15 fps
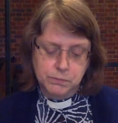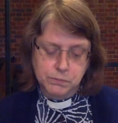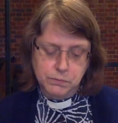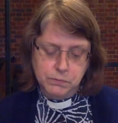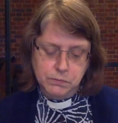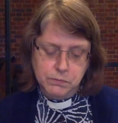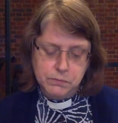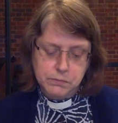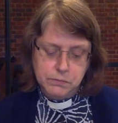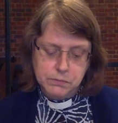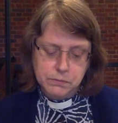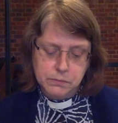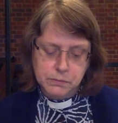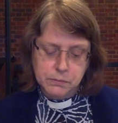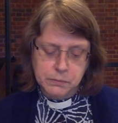
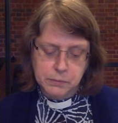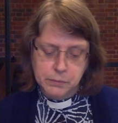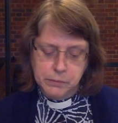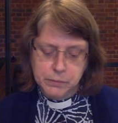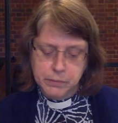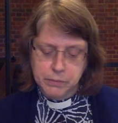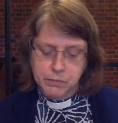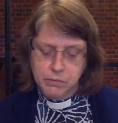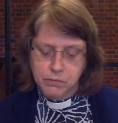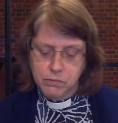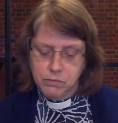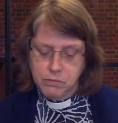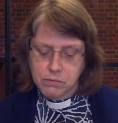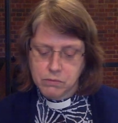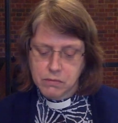
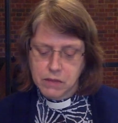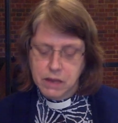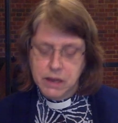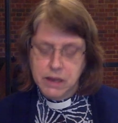[no speech]